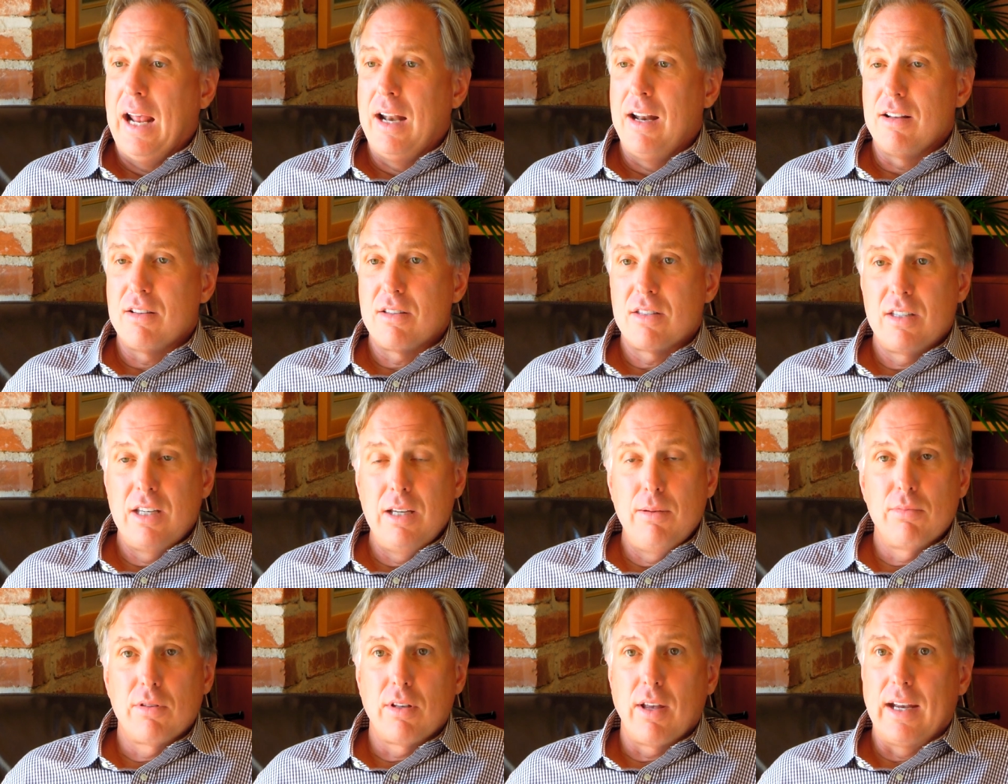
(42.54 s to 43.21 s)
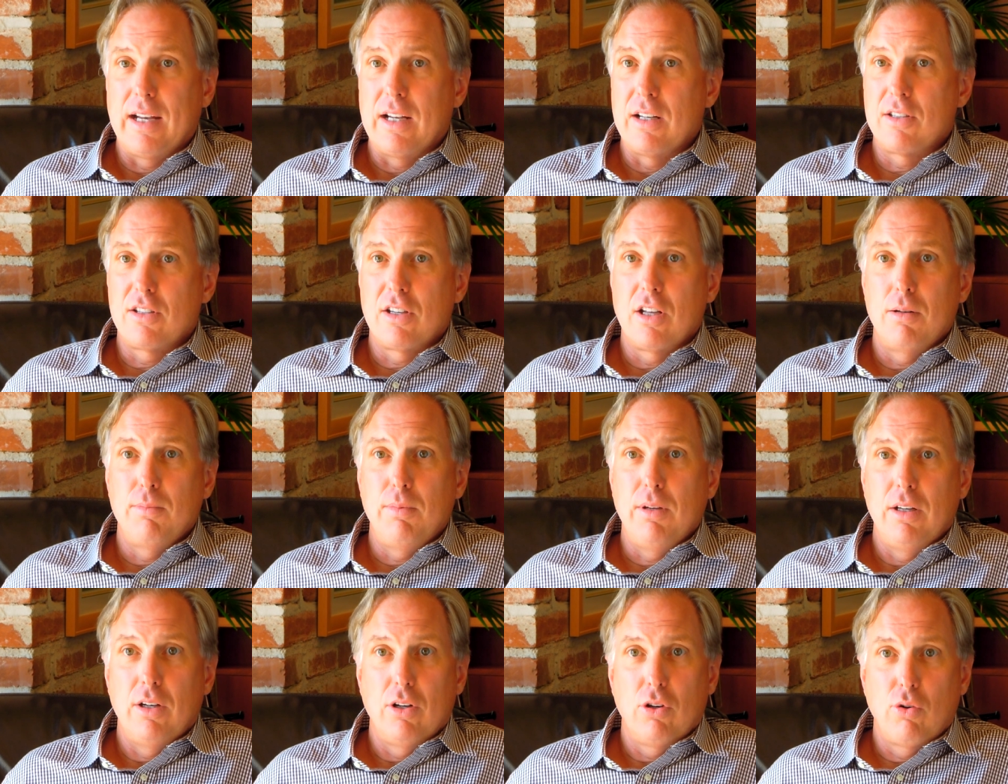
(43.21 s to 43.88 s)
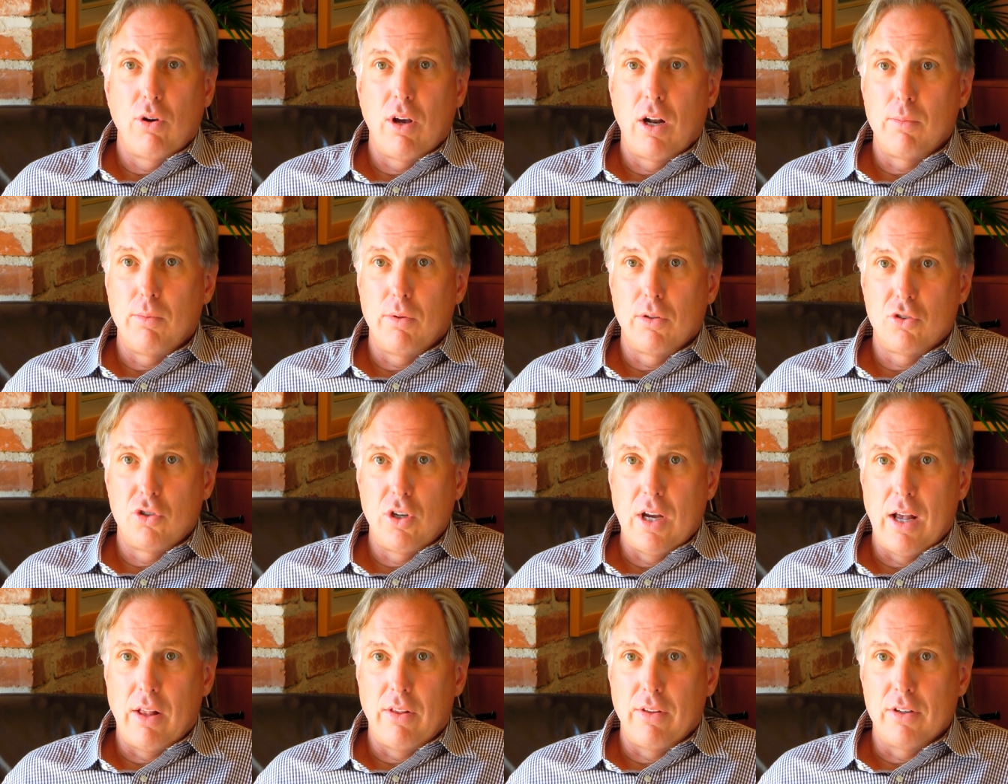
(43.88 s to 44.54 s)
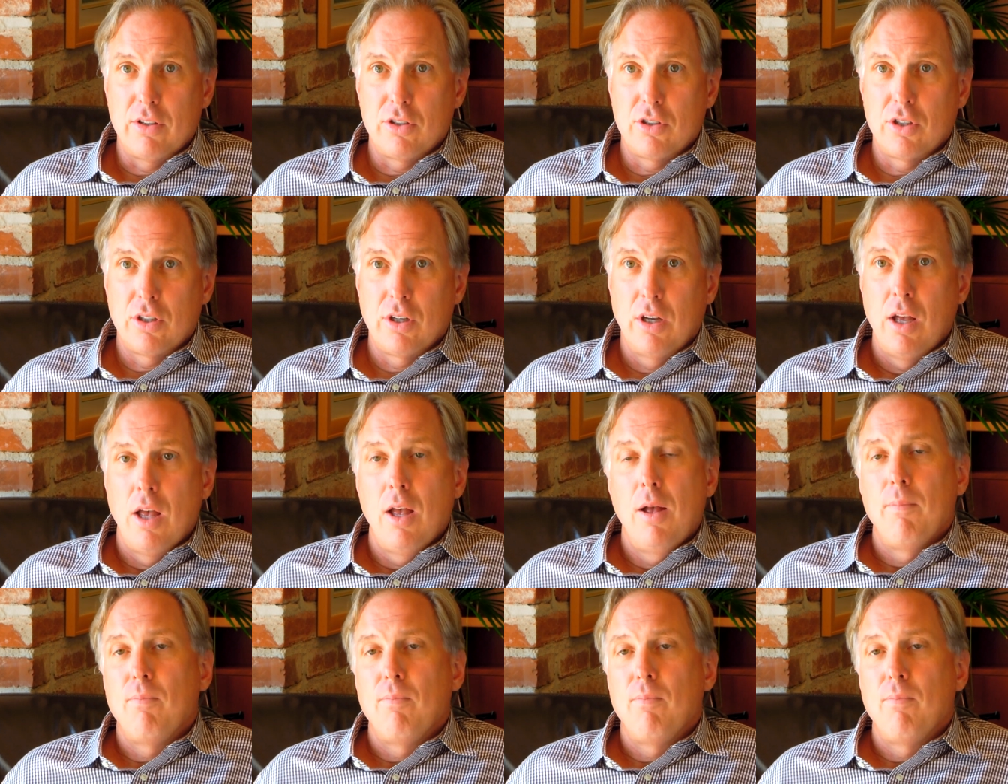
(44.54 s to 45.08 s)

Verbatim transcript: and it seems like it's going to be an incredible challenge.